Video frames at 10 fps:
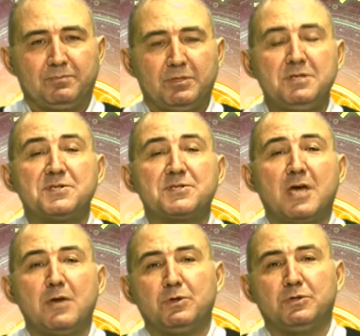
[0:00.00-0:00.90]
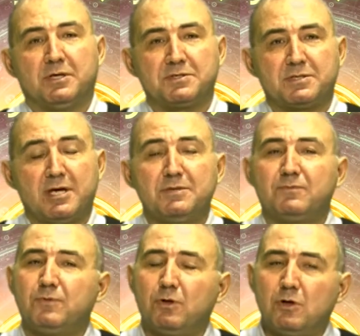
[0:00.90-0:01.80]
Please stay with us and
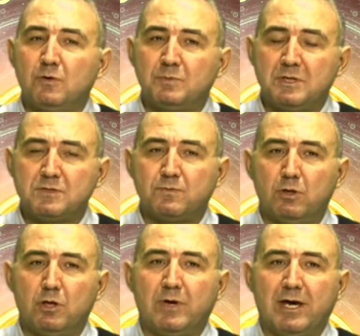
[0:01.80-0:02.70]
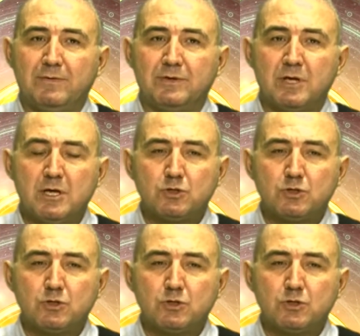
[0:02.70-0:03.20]
please follow our